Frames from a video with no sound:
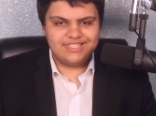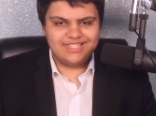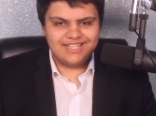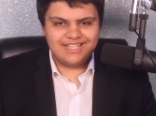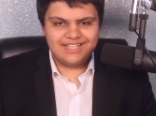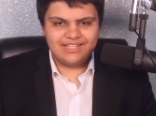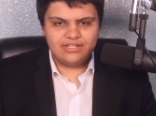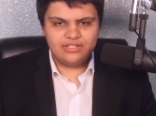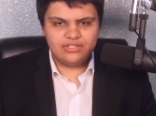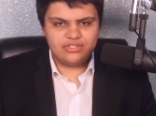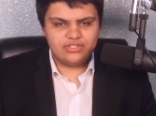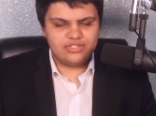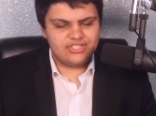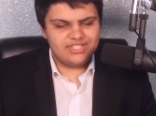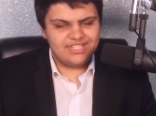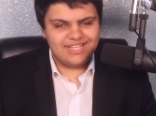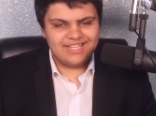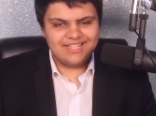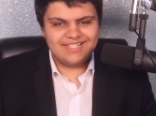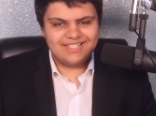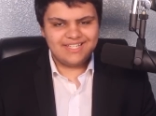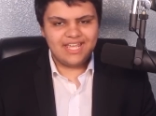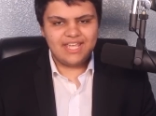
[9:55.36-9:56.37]
did
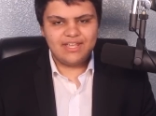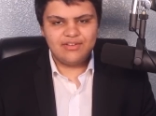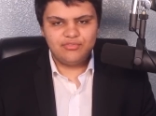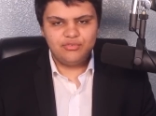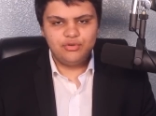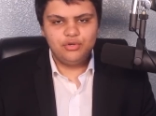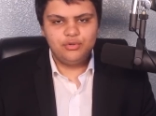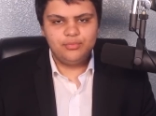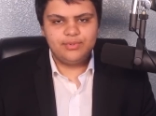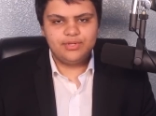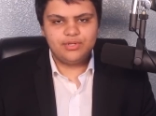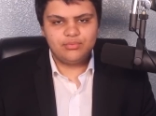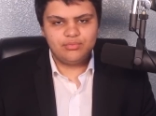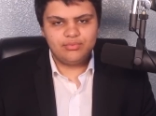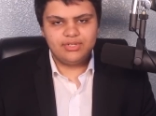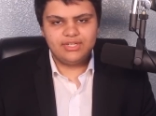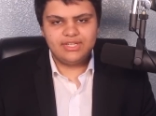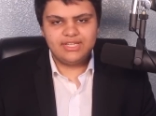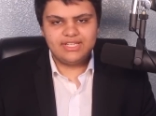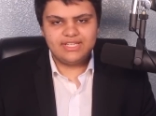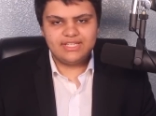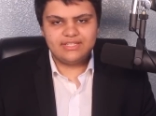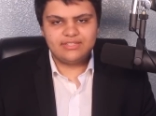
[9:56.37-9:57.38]
did Dave Rubin
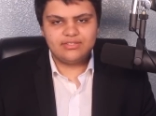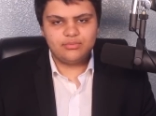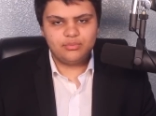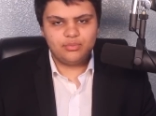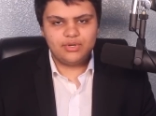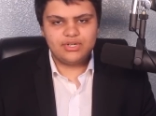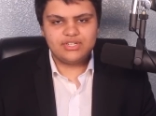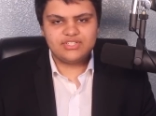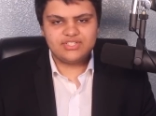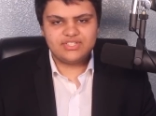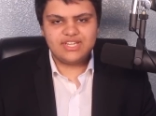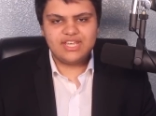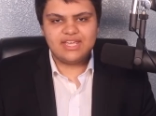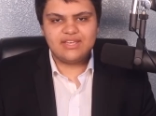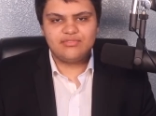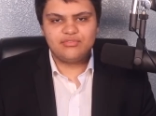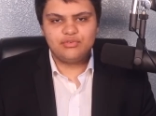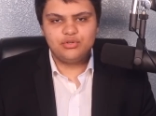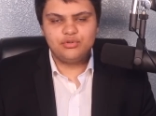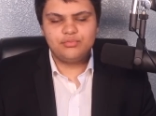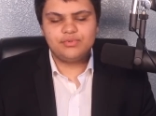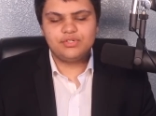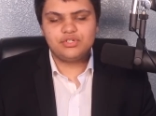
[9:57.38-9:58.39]
really was
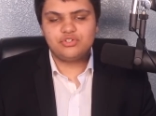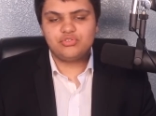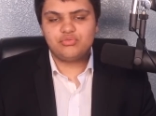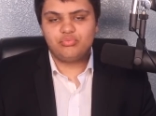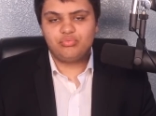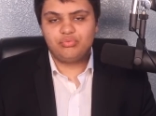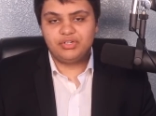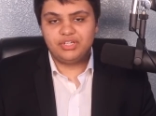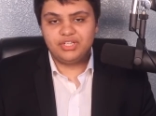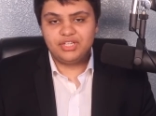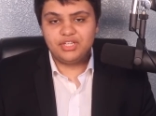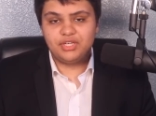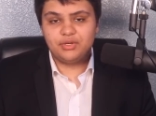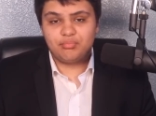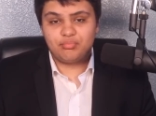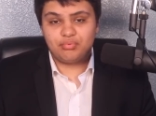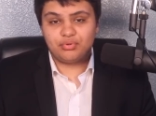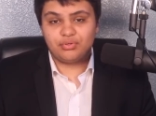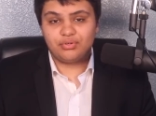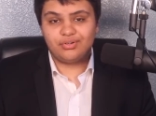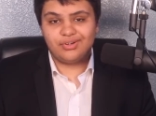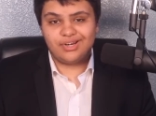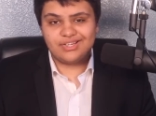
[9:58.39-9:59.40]
Dave Rubin really a
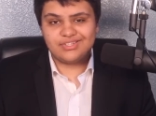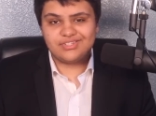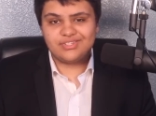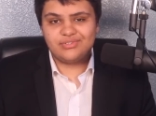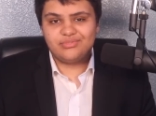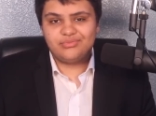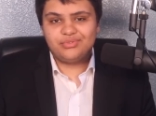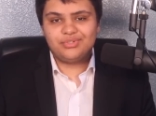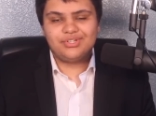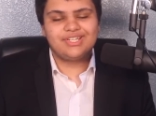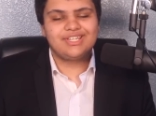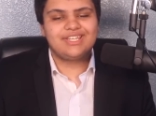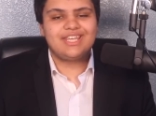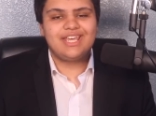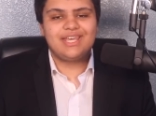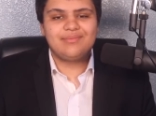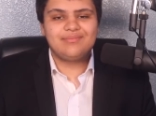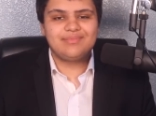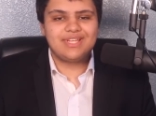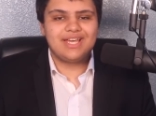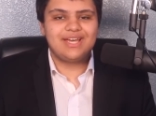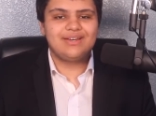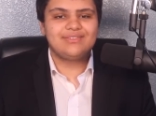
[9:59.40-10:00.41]
progressive when it
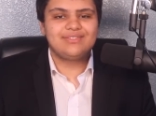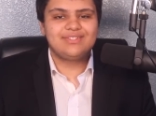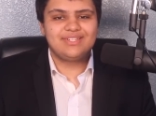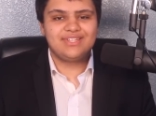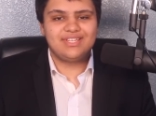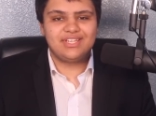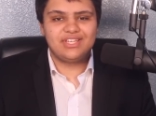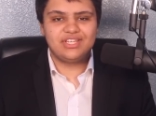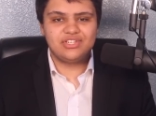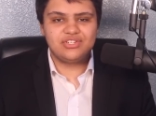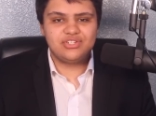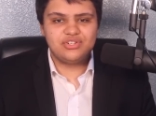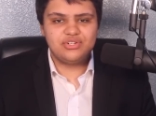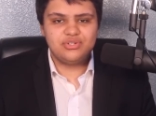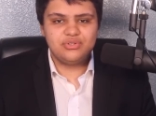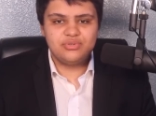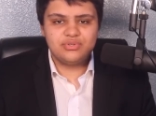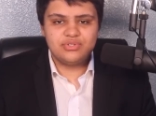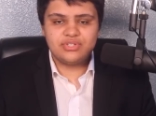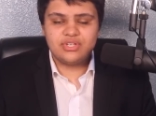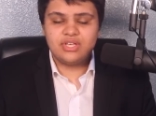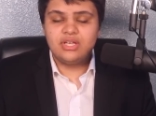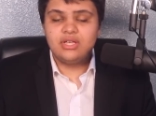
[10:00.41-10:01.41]
came down to the
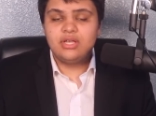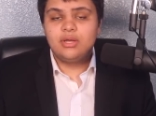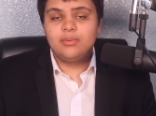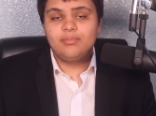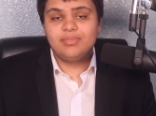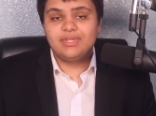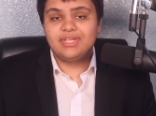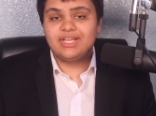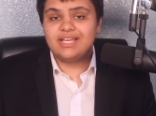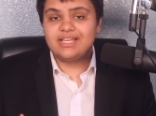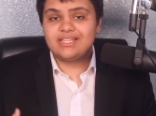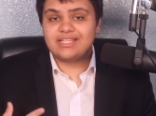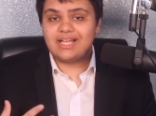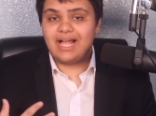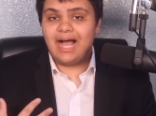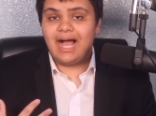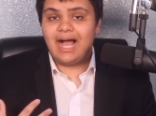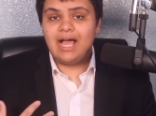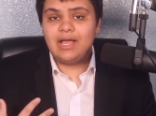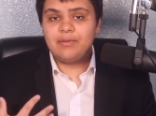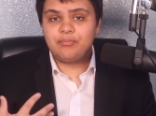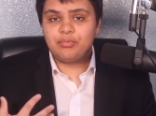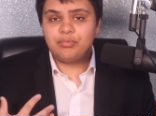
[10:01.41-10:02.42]
issues? Because
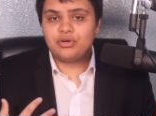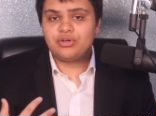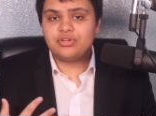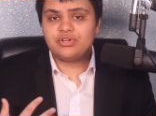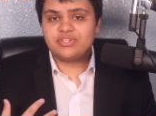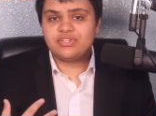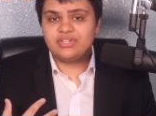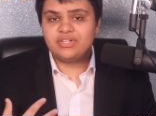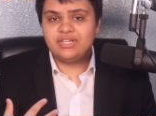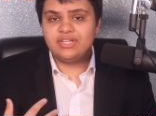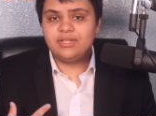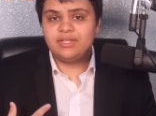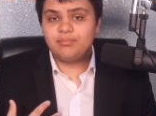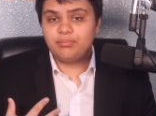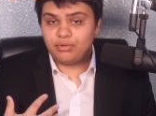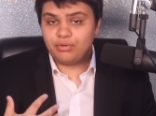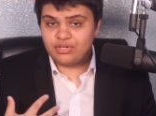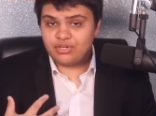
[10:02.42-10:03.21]
I personally